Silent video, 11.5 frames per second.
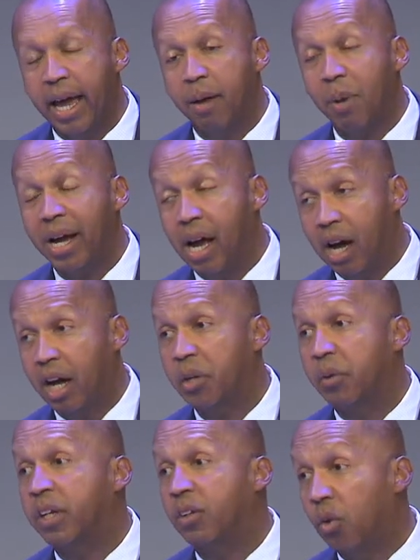And by
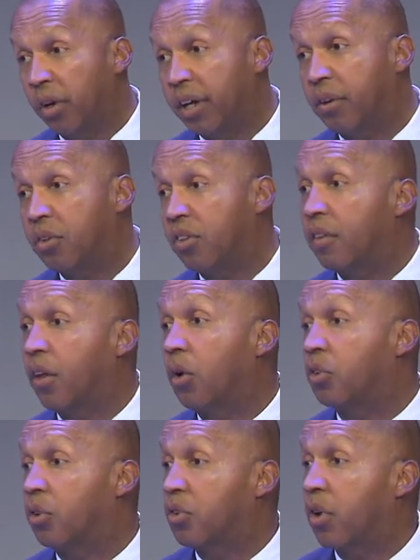honoring lawyers and
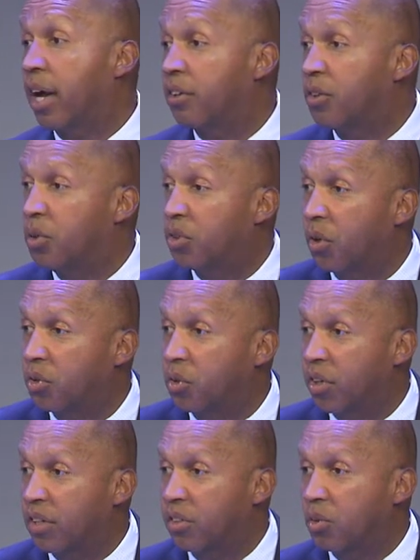those who are trying to do social
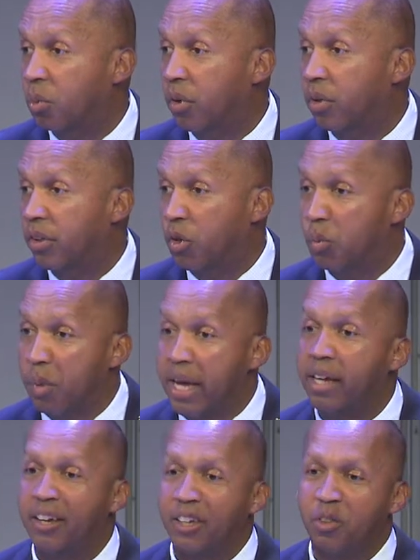justice work, you
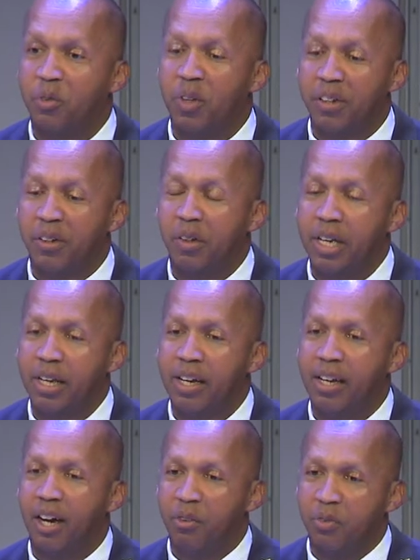make us feel
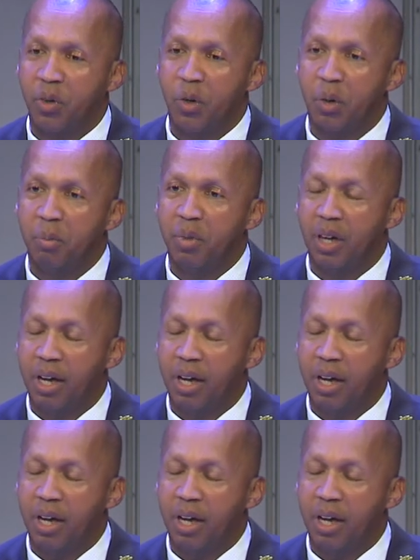affirmed.